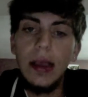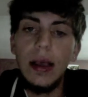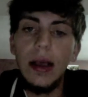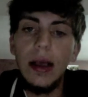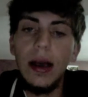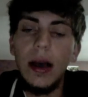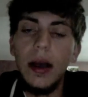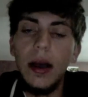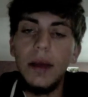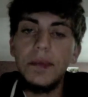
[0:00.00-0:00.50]

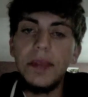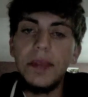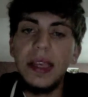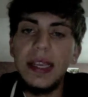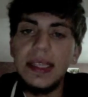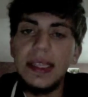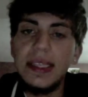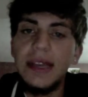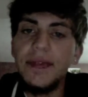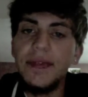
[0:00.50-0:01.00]
it
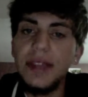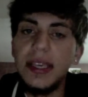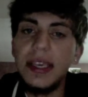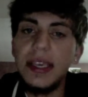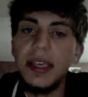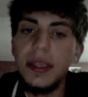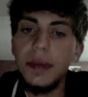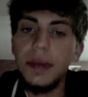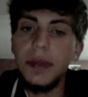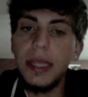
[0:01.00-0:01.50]
could definitely
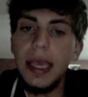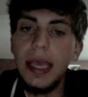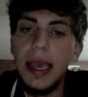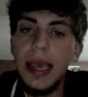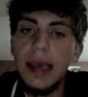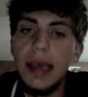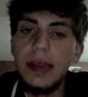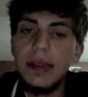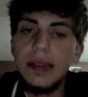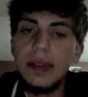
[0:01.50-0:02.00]
kick you in the
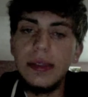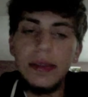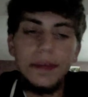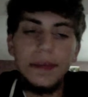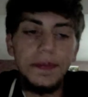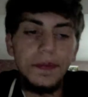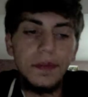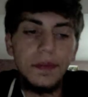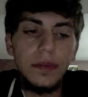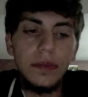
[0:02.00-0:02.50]
ass.
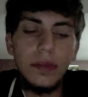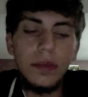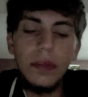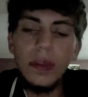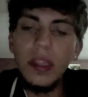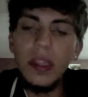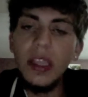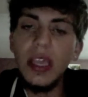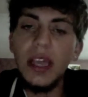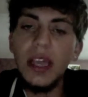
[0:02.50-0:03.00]

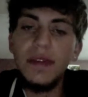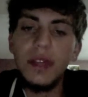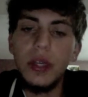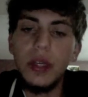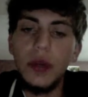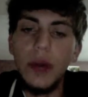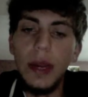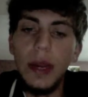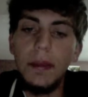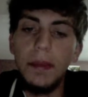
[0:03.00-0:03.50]
It gives a
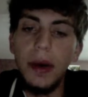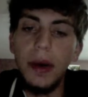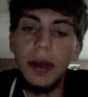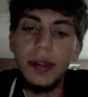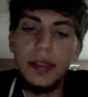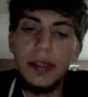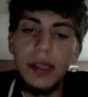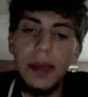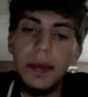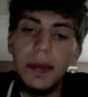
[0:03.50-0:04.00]
great
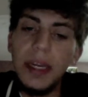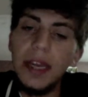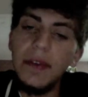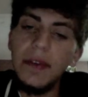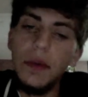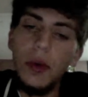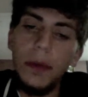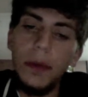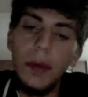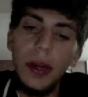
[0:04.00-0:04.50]
buzz. I'm going to give it
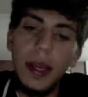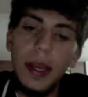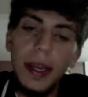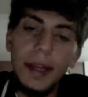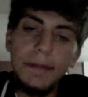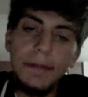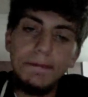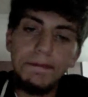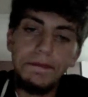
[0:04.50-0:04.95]
one more hit.